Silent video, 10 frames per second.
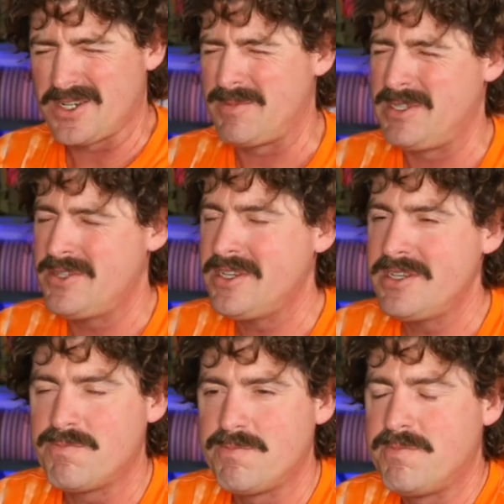I mean, you
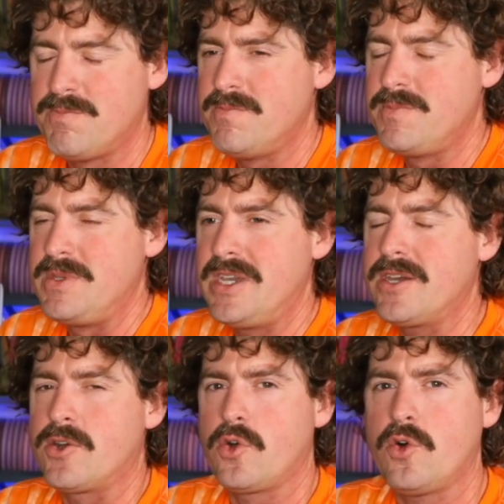can get
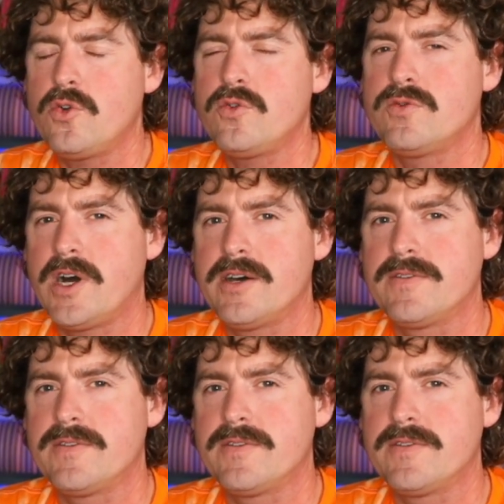a whole lot